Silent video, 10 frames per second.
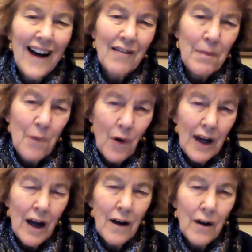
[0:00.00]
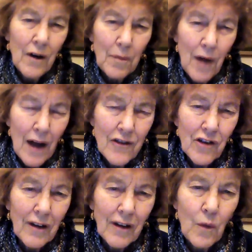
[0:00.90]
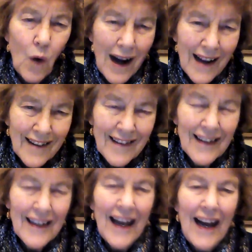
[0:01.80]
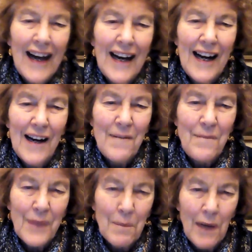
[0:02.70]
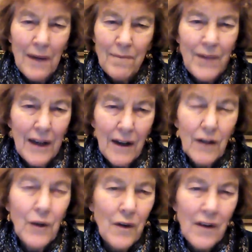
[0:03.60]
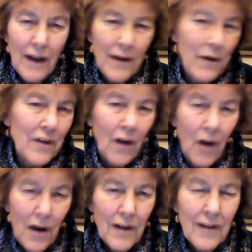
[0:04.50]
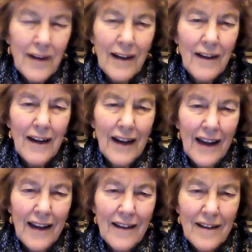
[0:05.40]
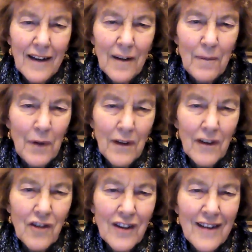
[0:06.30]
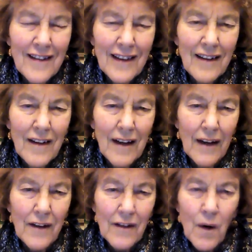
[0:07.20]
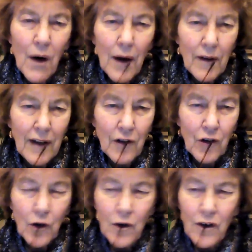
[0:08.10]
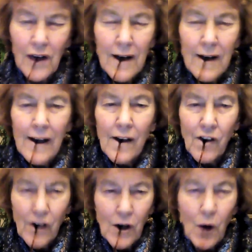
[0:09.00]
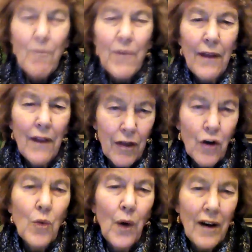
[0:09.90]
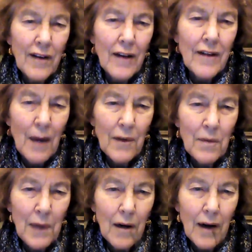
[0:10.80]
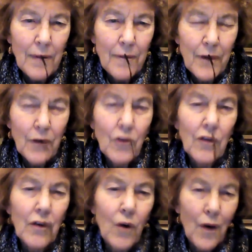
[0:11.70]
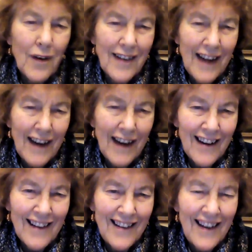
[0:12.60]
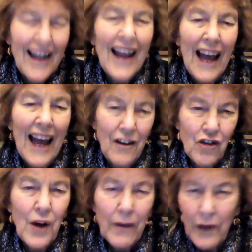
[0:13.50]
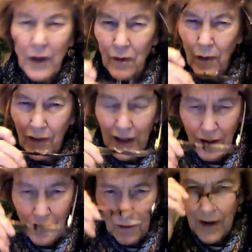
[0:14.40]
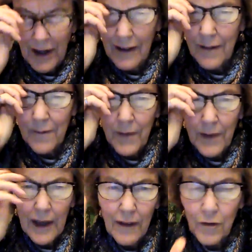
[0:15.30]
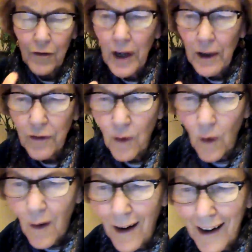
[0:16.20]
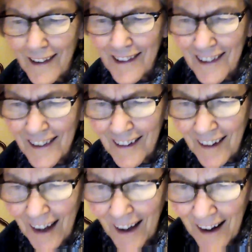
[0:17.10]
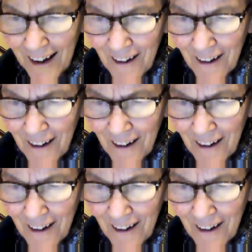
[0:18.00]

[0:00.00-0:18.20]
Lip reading: reporting on her project in Watts. But it includes others, artists and musicians and so on, teachers. So, and the third one is on Thomas Berry. So just Coursera and Journey of the Universe, and you'll find it. And they're free for audit, okay?